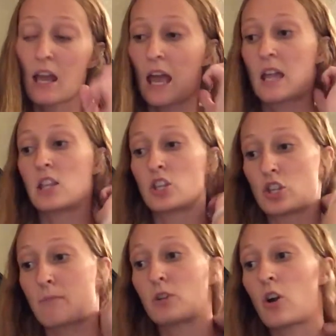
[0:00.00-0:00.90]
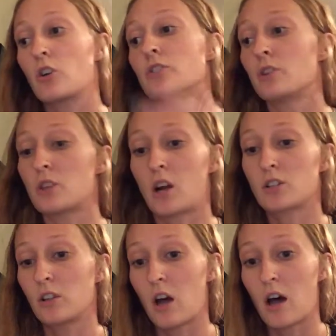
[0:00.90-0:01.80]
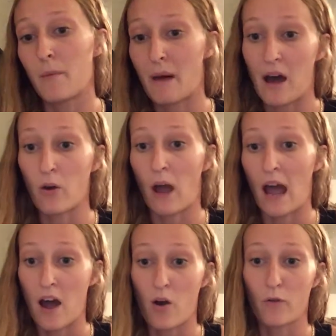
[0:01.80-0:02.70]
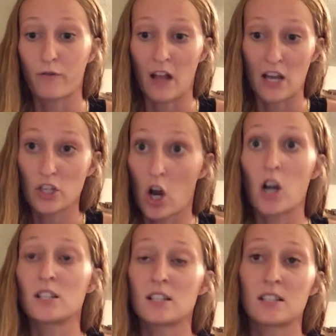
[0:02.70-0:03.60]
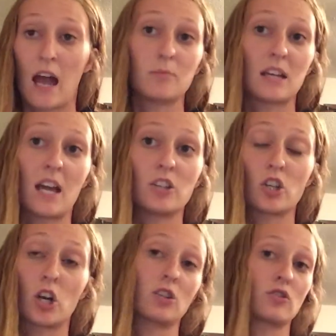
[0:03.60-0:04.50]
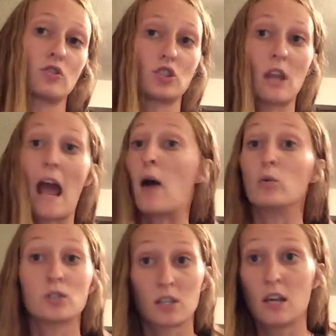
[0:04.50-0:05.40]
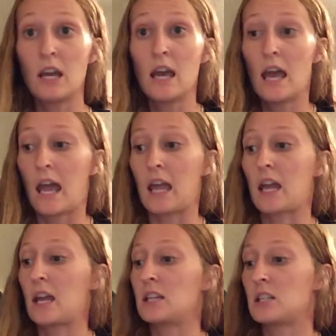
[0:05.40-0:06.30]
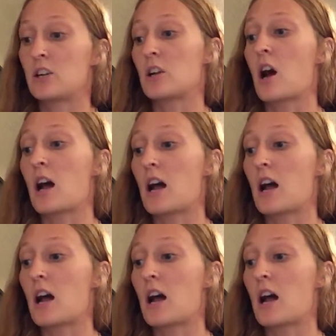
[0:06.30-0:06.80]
And this chapter also talked a lot about how flashcards and time tests are out. And they're not